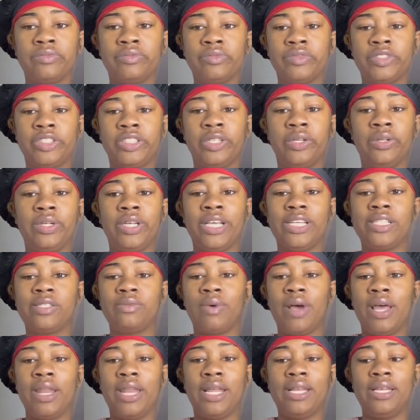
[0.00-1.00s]
So that's
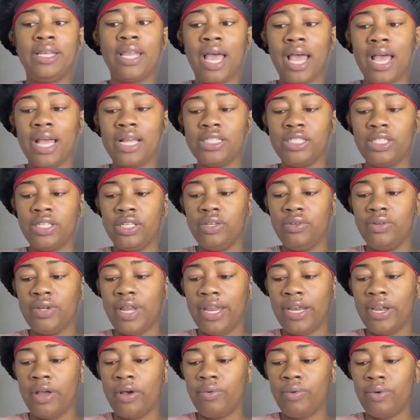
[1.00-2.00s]
why they dodging you.
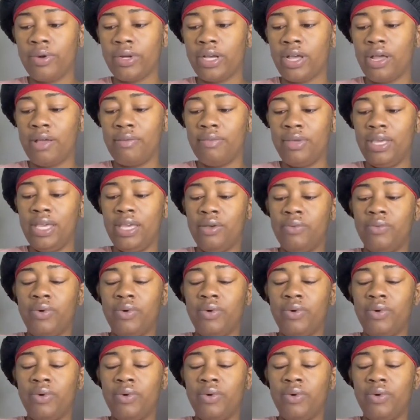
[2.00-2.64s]
They don't want to come in.